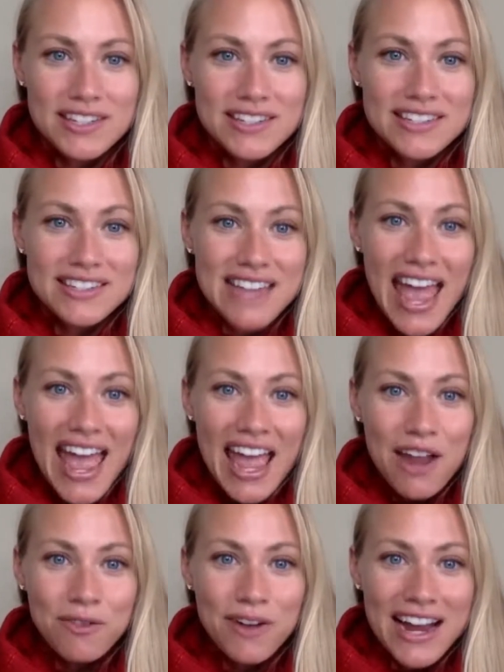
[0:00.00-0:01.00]

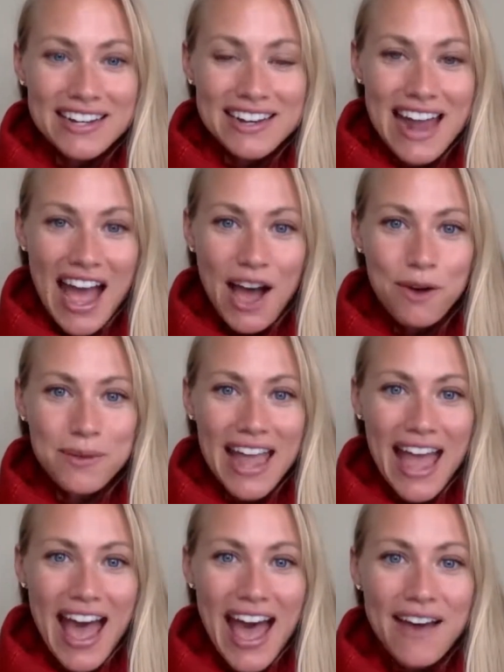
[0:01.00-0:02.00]
Today, right now,
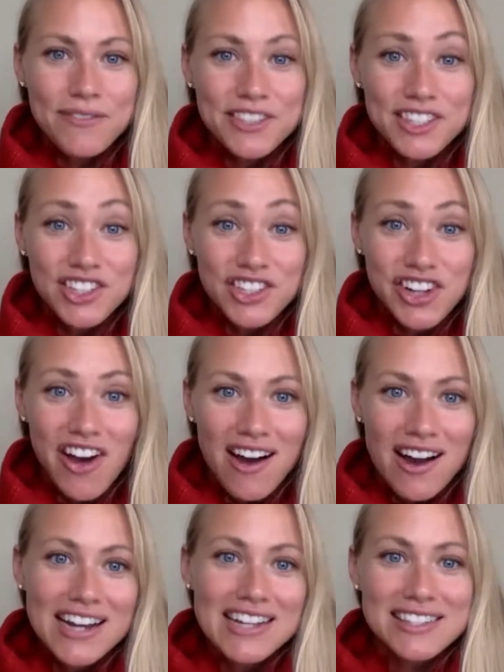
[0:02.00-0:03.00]
we have
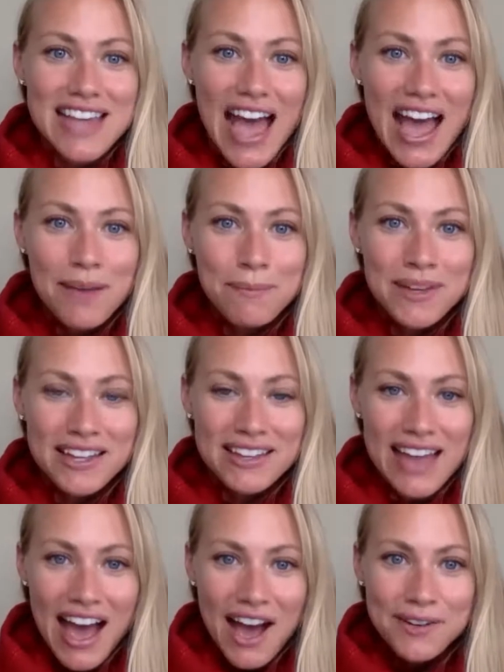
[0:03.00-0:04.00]
star Zach
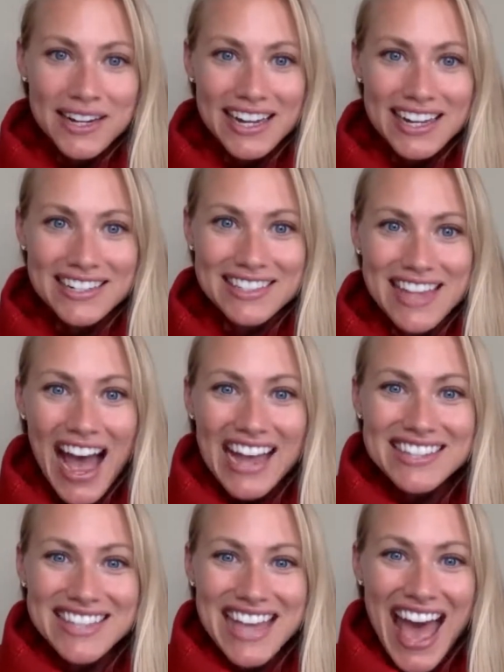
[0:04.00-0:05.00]
Mcgowan.
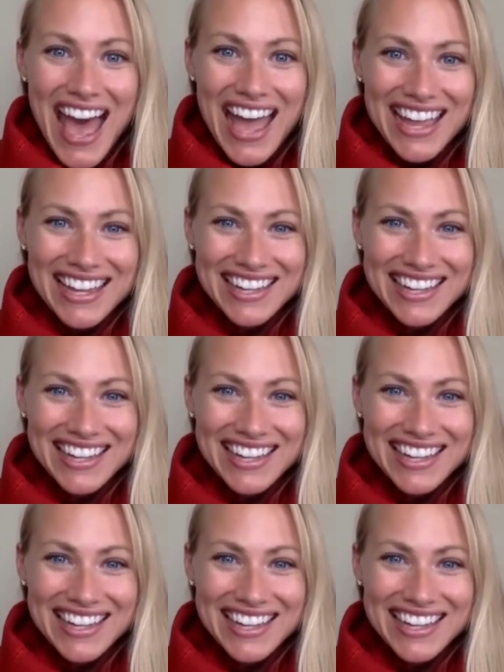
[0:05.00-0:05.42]
Hi, Zach.